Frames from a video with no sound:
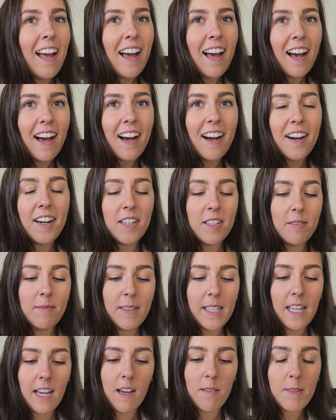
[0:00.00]

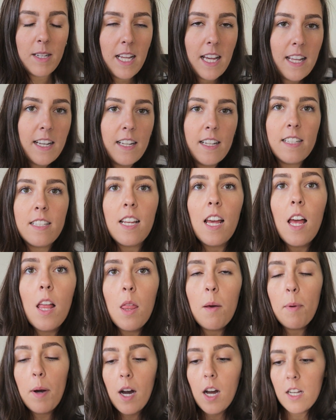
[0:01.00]
Yeah, I'm gonna edit
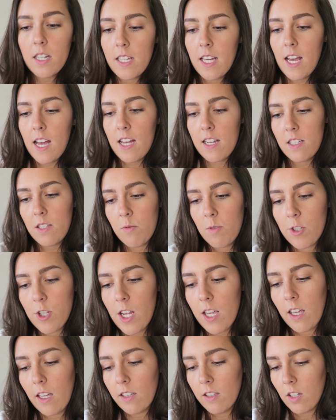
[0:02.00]
the podcast, which
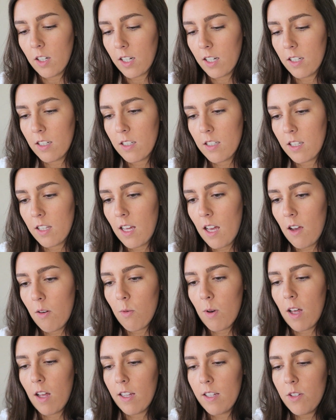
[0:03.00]
I can look into
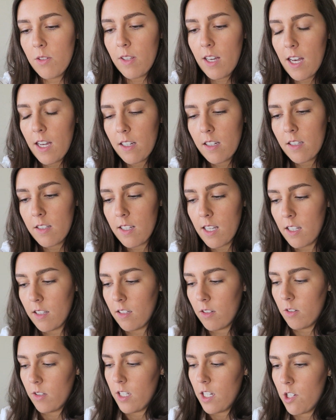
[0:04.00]
that while I do that, because I
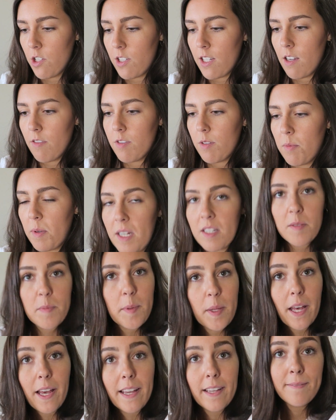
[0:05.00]
literally just have to press
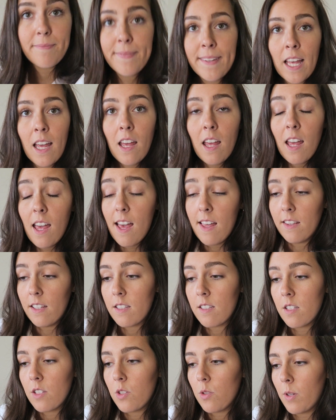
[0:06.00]
play and
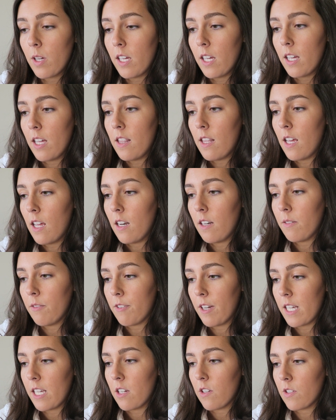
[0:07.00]
listen to it, and then
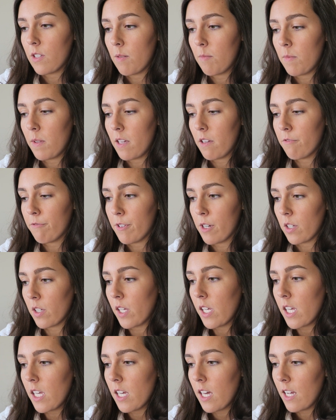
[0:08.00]
if I hear something
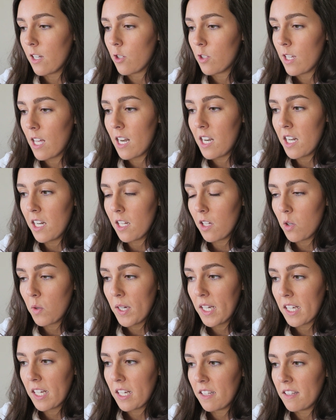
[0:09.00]
funky, I just edit it
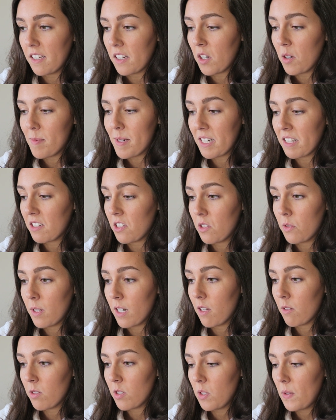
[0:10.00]
quick and then go back to do
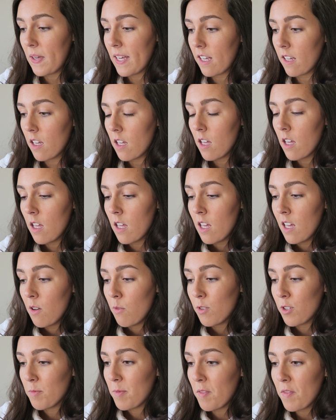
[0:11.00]
what I was doing,
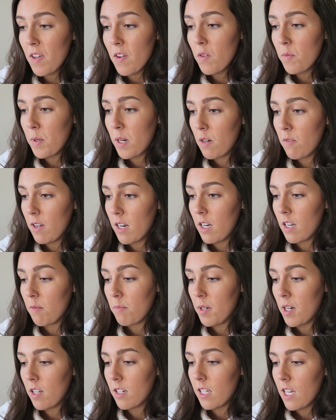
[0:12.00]
which is my favorite part of editing
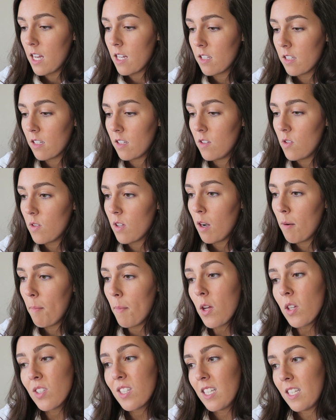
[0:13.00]
podcasts, because you can
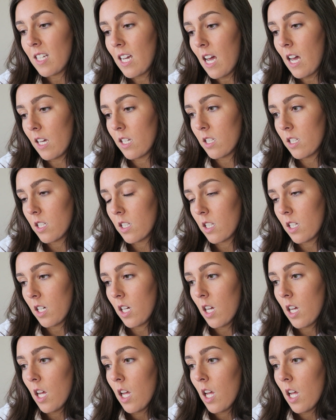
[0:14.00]
multitask.